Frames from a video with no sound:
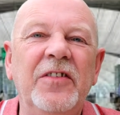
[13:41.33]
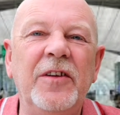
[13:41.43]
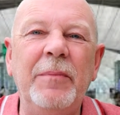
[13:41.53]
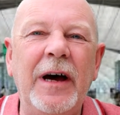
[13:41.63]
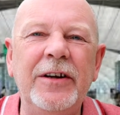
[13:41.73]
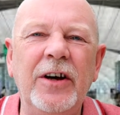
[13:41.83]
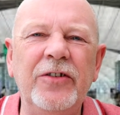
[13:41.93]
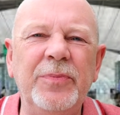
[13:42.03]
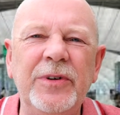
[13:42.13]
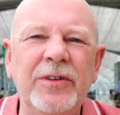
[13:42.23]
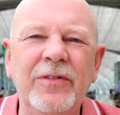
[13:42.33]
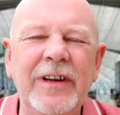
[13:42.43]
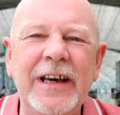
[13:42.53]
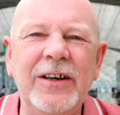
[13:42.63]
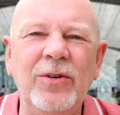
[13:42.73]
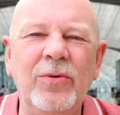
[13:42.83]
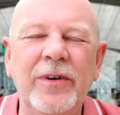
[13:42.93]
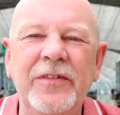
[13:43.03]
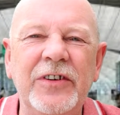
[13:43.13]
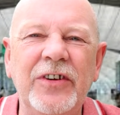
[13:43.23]
The man husband of Lek, or
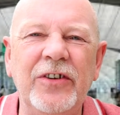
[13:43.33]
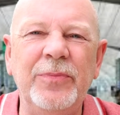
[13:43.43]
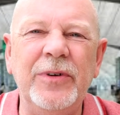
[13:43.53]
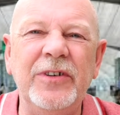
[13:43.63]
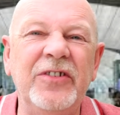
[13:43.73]
if his husband,